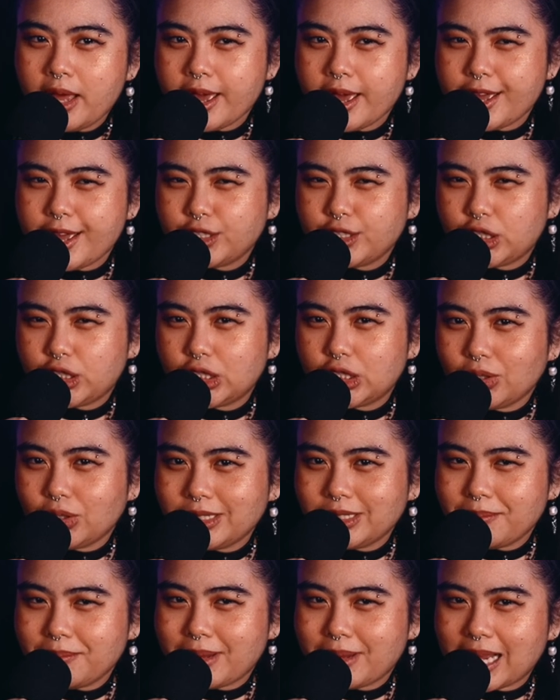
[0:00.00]
and sold
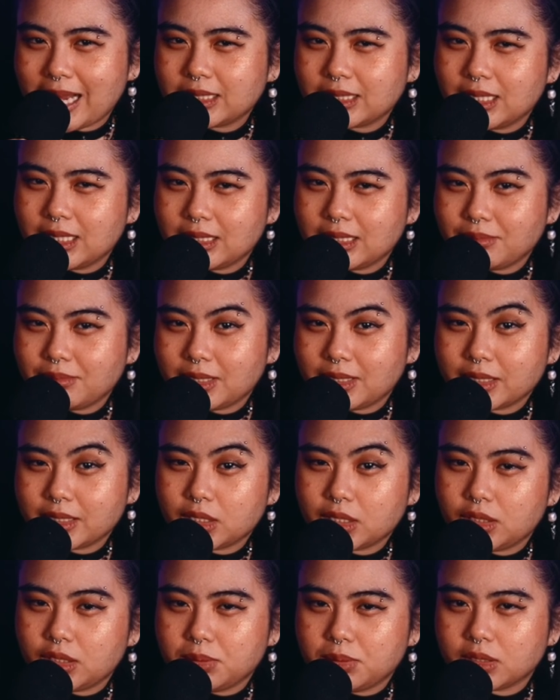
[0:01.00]
it back to them like a
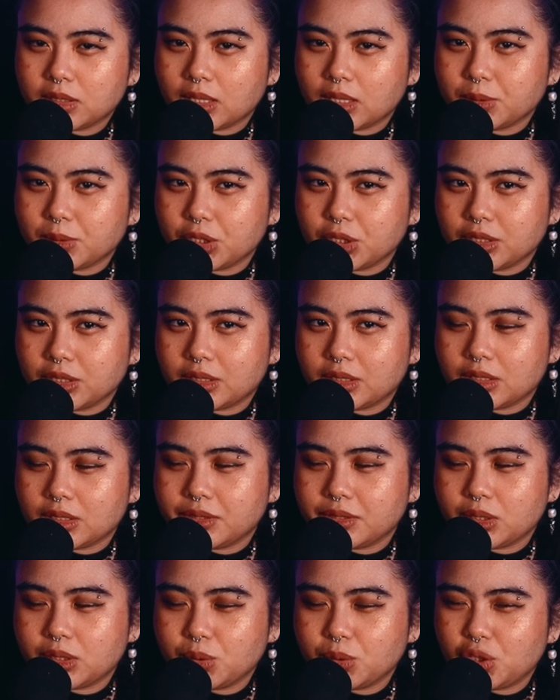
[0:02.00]
subscription
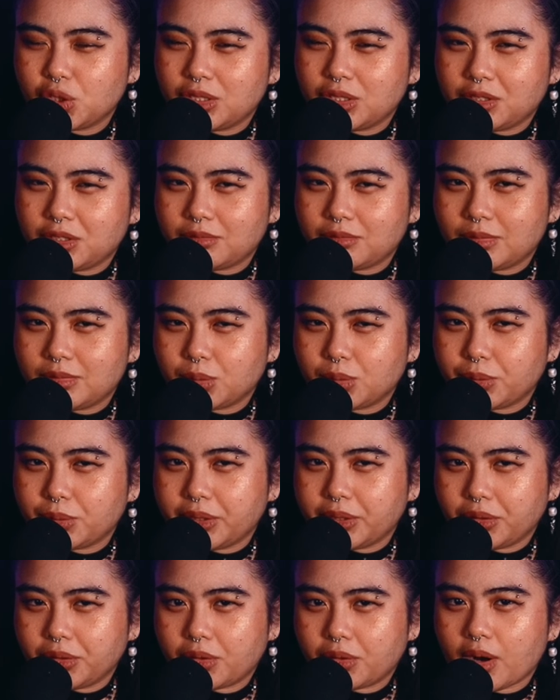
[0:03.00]
service, which is the
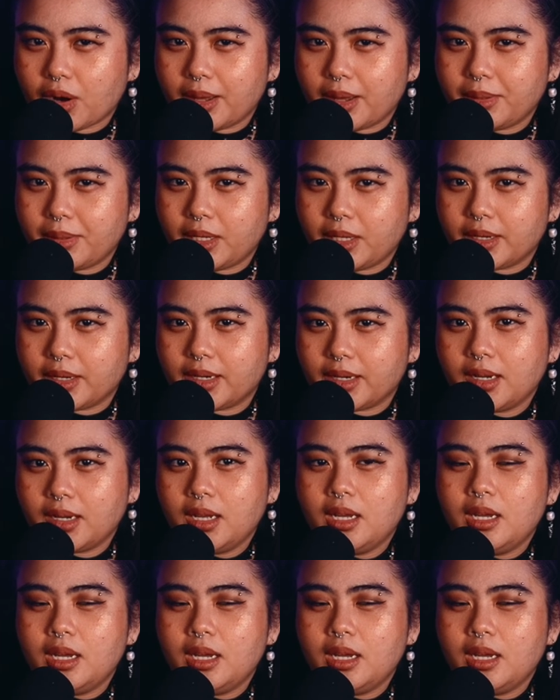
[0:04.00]
real crime here.